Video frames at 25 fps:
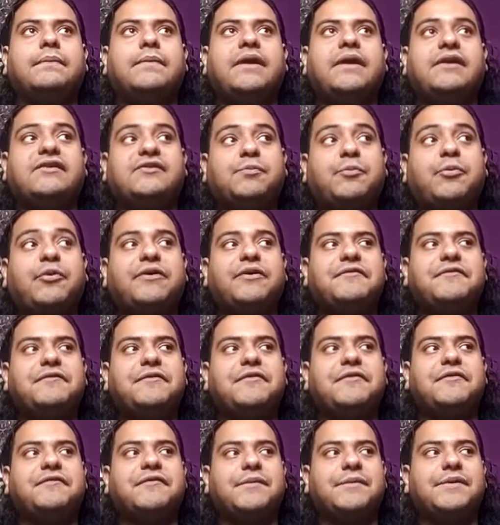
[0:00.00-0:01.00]
his point of
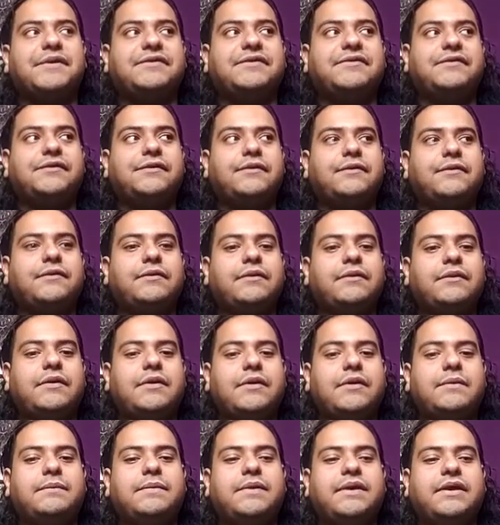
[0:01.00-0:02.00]
view from it too,
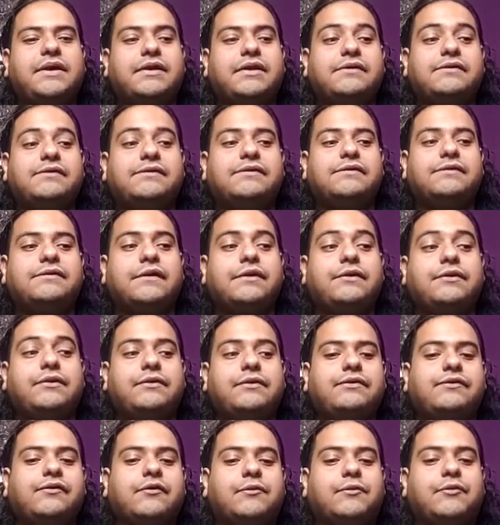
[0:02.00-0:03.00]
because the
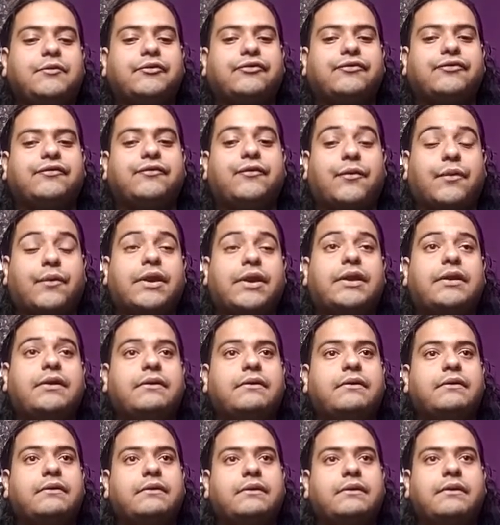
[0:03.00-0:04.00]
dude's almost 40.
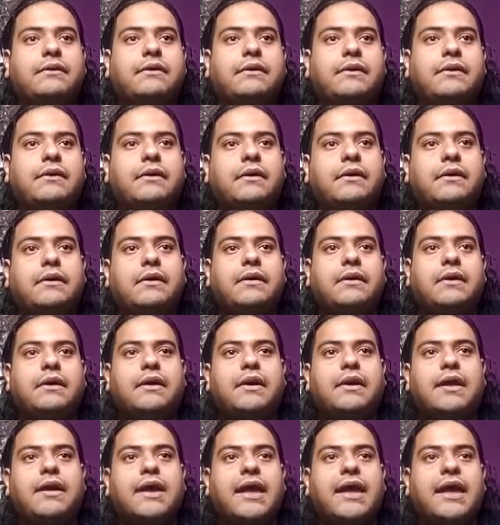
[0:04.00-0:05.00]

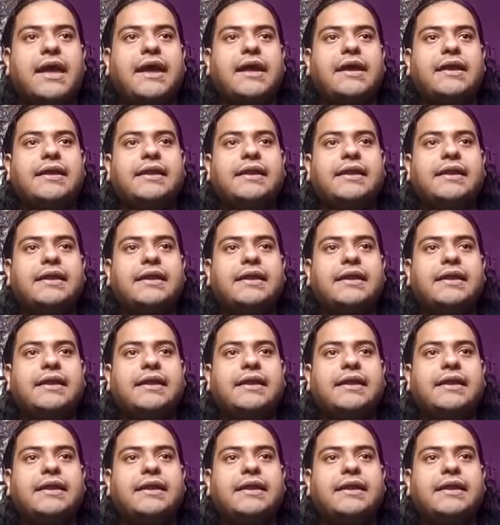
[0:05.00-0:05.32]
And